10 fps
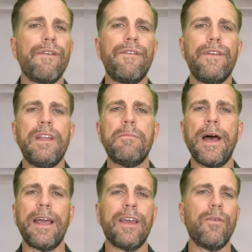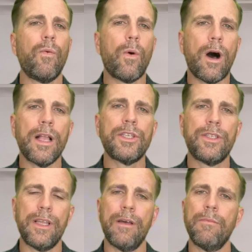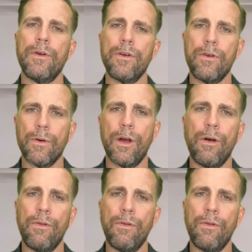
feedback, and watch them grow.